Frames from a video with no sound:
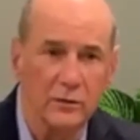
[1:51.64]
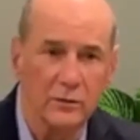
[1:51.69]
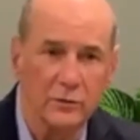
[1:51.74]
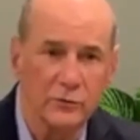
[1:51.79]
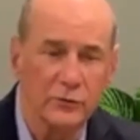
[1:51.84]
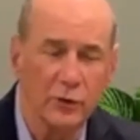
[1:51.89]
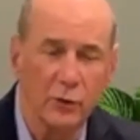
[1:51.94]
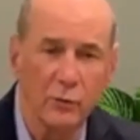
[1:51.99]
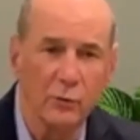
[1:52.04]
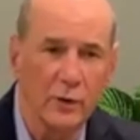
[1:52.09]

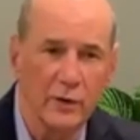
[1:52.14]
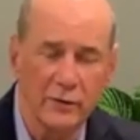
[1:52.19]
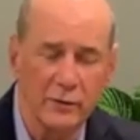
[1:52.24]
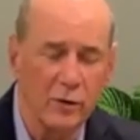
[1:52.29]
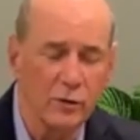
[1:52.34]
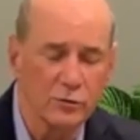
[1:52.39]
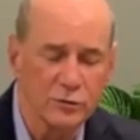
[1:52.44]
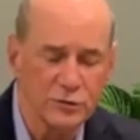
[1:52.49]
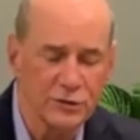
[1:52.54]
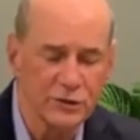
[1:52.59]
So what
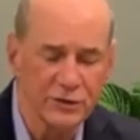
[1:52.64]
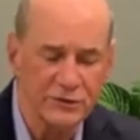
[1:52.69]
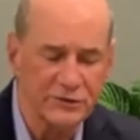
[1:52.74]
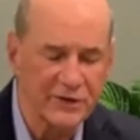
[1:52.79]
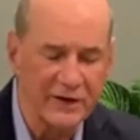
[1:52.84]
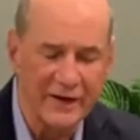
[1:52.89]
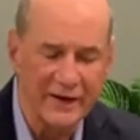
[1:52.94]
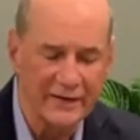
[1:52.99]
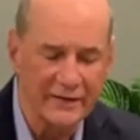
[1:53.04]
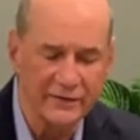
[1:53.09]
OSHA
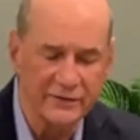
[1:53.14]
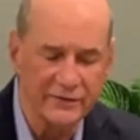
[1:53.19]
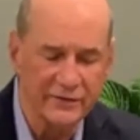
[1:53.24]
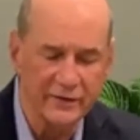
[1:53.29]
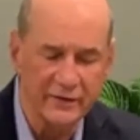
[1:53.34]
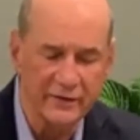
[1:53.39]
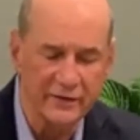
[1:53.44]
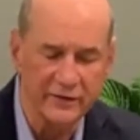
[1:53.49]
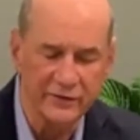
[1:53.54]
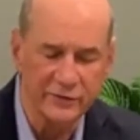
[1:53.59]

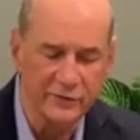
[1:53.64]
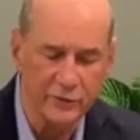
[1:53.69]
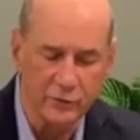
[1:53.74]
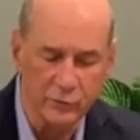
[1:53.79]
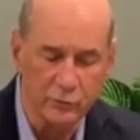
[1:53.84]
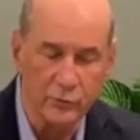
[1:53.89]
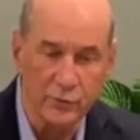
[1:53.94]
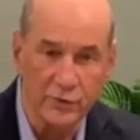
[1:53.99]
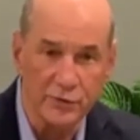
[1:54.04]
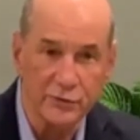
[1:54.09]
says is
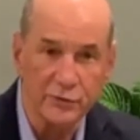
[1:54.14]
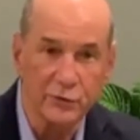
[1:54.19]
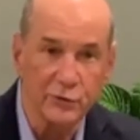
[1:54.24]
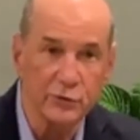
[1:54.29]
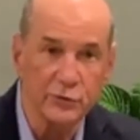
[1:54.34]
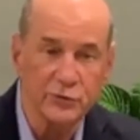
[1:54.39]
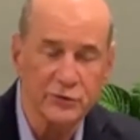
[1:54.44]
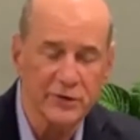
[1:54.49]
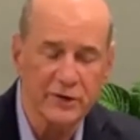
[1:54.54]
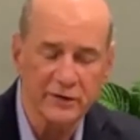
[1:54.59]

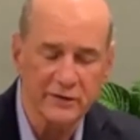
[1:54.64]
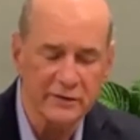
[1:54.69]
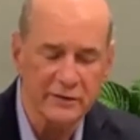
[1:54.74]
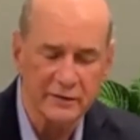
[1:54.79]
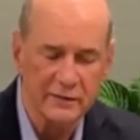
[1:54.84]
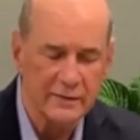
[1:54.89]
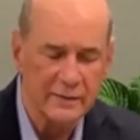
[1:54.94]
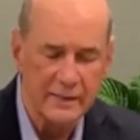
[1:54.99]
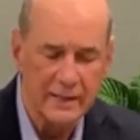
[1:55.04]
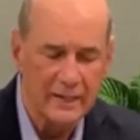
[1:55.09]
reduce it.
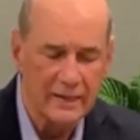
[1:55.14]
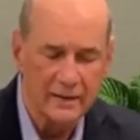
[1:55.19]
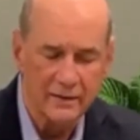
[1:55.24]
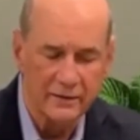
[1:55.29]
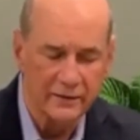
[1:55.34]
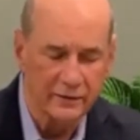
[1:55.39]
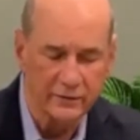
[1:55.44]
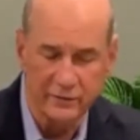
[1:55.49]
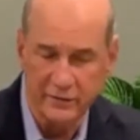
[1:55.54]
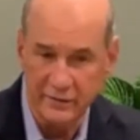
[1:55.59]

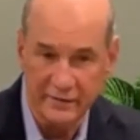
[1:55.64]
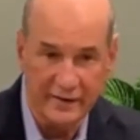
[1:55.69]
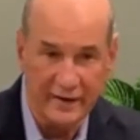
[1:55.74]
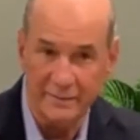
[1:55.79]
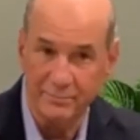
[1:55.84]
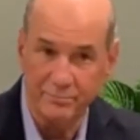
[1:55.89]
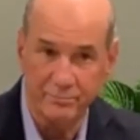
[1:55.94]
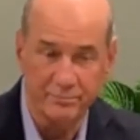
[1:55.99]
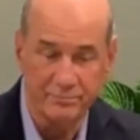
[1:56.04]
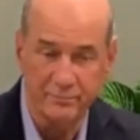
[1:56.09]
You can
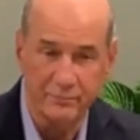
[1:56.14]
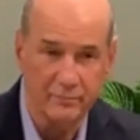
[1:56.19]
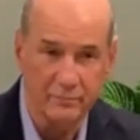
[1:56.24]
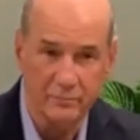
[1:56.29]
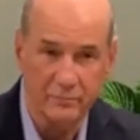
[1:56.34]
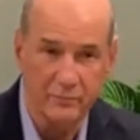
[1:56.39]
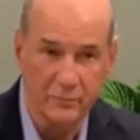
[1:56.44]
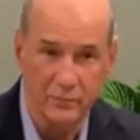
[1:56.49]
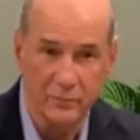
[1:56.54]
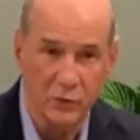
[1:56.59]
get
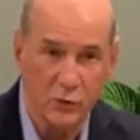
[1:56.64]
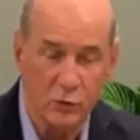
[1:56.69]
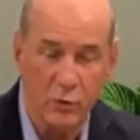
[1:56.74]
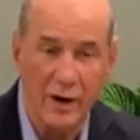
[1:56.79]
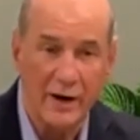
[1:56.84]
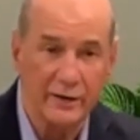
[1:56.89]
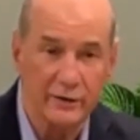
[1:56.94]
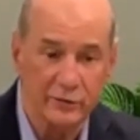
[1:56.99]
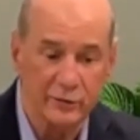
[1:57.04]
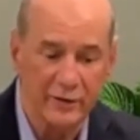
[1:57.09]

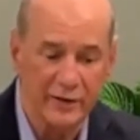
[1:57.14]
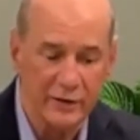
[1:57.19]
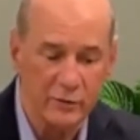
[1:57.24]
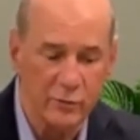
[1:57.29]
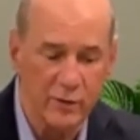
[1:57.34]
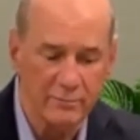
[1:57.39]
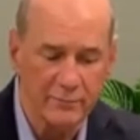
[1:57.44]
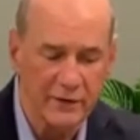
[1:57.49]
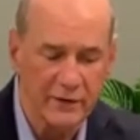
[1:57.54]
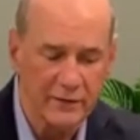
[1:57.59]
quieter
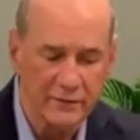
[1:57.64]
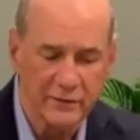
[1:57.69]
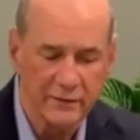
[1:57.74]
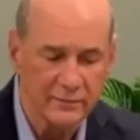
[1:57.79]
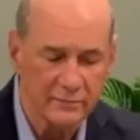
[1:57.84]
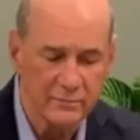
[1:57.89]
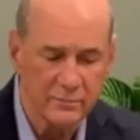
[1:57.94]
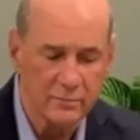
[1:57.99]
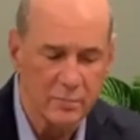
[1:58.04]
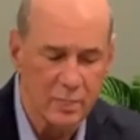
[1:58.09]
equipment.
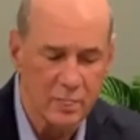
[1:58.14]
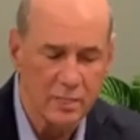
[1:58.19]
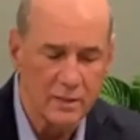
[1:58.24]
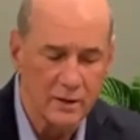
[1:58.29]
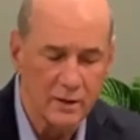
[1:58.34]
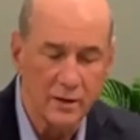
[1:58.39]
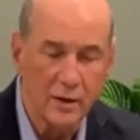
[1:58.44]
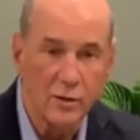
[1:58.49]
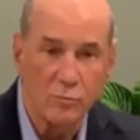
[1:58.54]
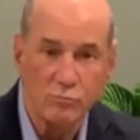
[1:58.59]

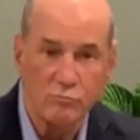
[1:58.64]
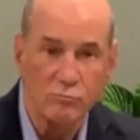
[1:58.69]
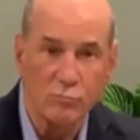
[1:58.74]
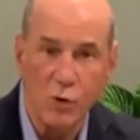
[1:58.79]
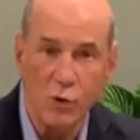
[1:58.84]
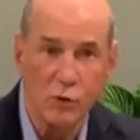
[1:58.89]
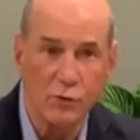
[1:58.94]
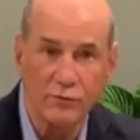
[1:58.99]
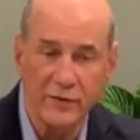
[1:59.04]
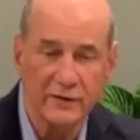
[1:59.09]

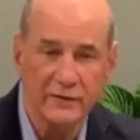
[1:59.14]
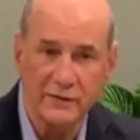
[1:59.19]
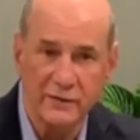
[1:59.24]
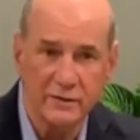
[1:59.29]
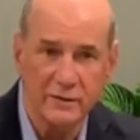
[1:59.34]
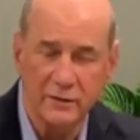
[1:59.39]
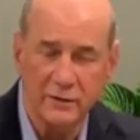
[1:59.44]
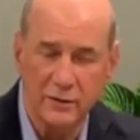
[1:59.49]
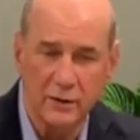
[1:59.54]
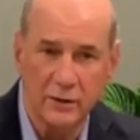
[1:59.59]
Move it
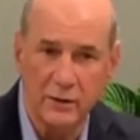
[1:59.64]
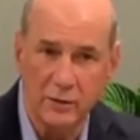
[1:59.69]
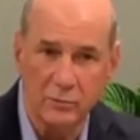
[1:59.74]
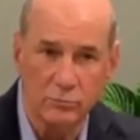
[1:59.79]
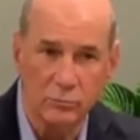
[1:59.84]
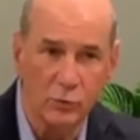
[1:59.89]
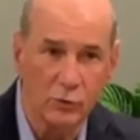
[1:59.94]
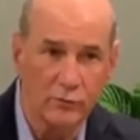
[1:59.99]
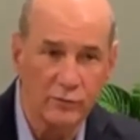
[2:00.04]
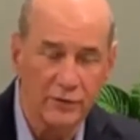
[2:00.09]

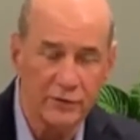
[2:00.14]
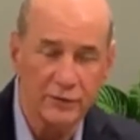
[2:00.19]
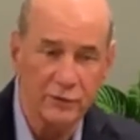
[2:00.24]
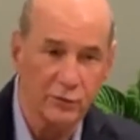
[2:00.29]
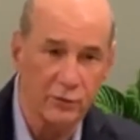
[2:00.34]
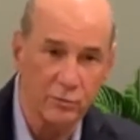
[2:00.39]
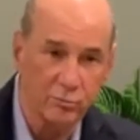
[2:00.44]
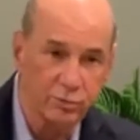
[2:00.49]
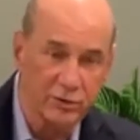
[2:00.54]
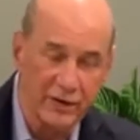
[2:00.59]

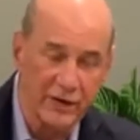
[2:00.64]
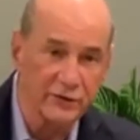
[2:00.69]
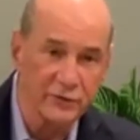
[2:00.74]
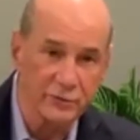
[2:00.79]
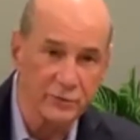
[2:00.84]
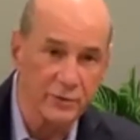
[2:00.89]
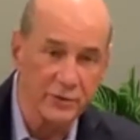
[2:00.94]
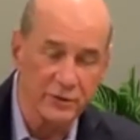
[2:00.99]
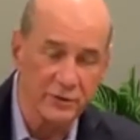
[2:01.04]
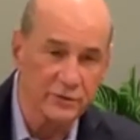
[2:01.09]
to a
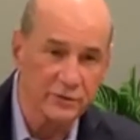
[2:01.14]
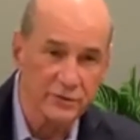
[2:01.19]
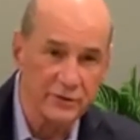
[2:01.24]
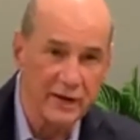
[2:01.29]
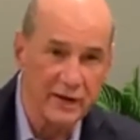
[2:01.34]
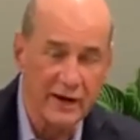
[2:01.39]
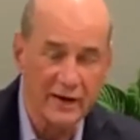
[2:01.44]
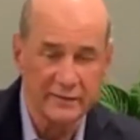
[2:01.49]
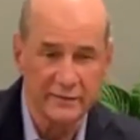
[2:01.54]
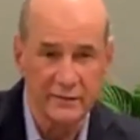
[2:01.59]
place where there's
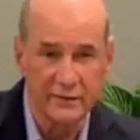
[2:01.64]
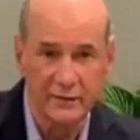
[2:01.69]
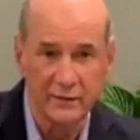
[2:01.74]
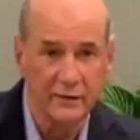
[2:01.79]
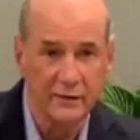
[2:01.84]
not